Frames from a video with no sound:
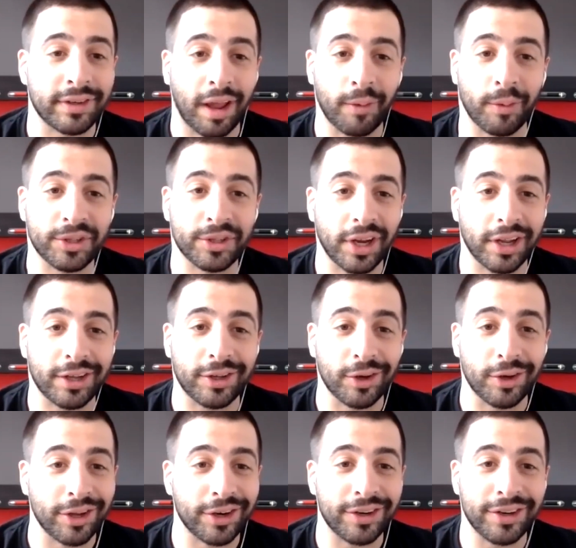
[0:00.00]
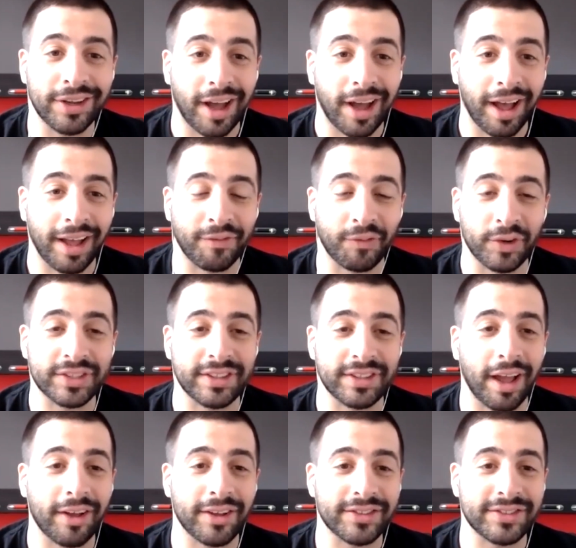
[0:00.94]
I wish I could.
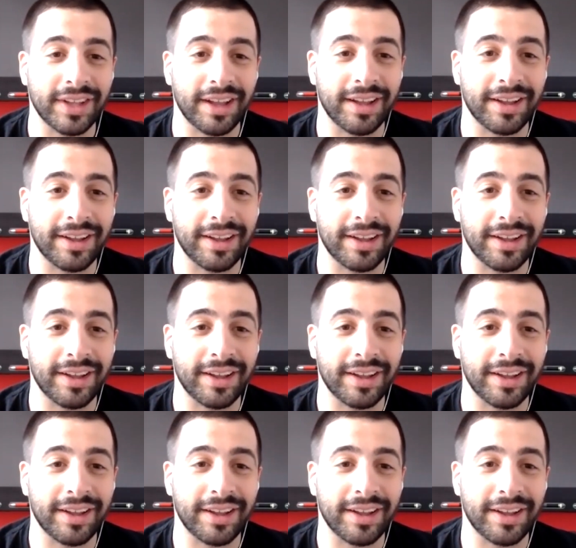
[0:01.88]
Freestyle is.